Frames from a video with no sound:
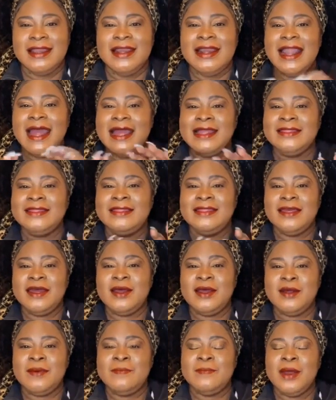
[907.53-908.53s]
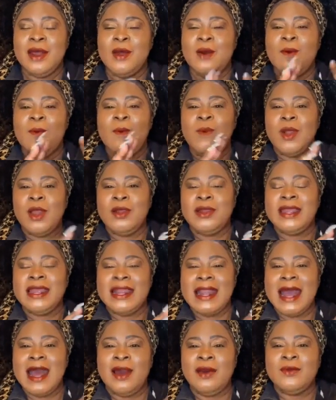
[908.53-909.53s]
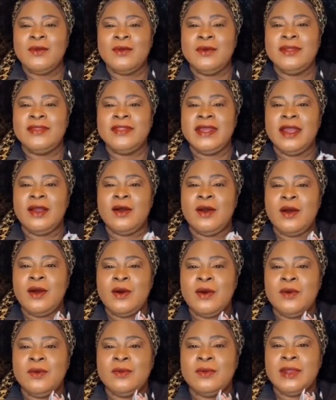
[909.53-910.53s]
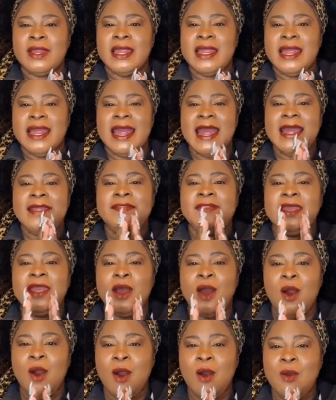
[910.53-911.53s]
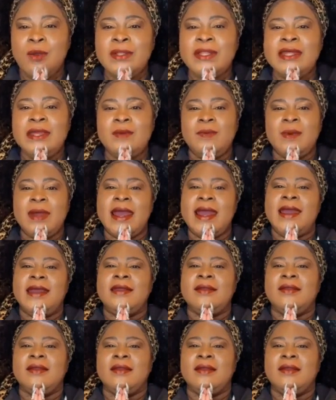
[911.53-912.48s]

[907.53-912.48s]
Let them work it out on their own. And the only way